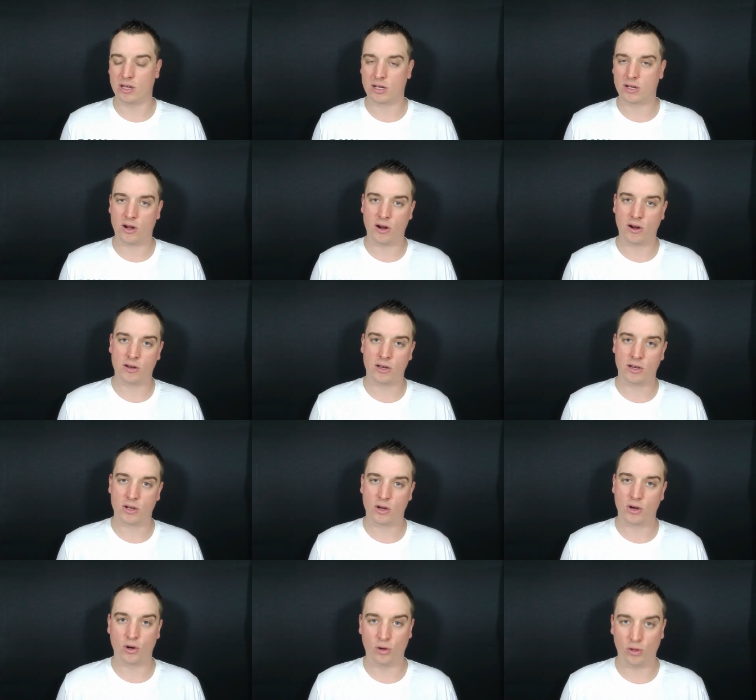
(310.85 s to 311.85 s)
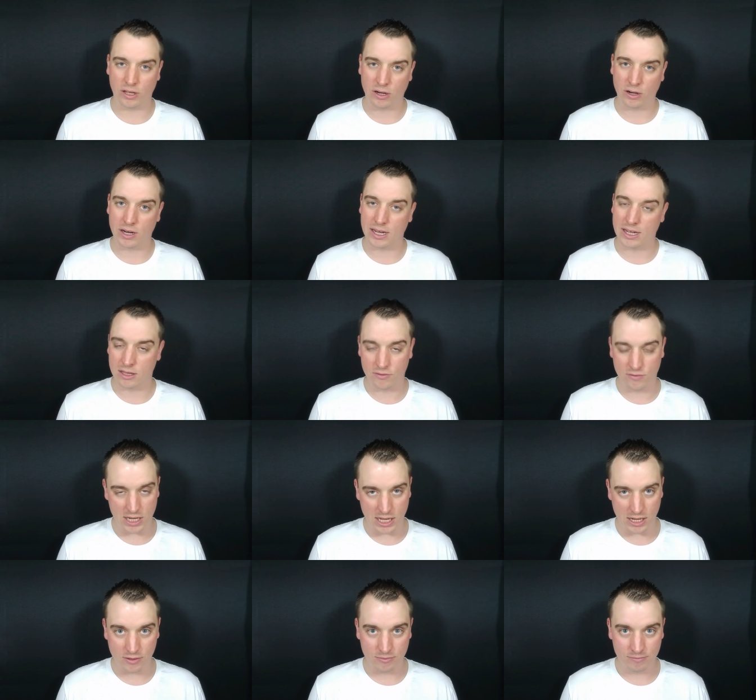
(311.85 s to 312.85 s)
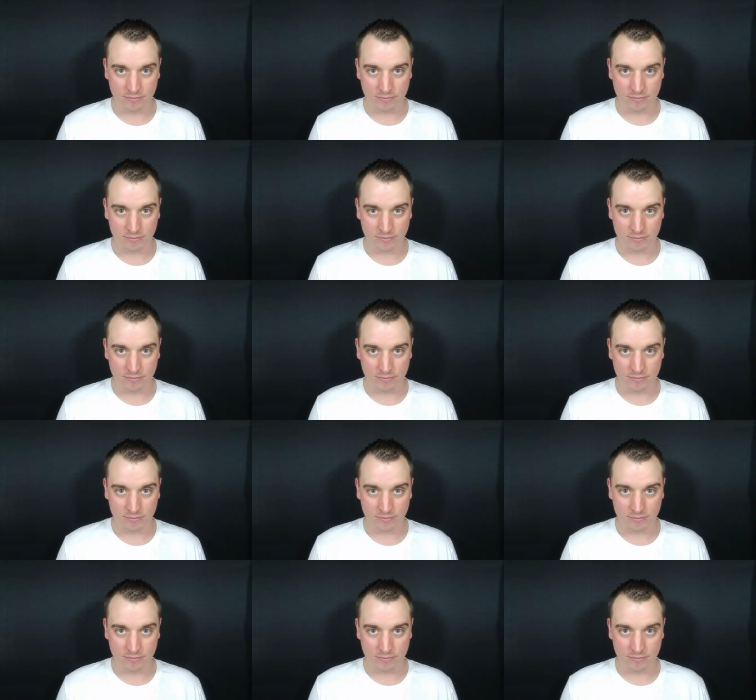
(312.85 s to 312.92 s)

a card earlier in the video.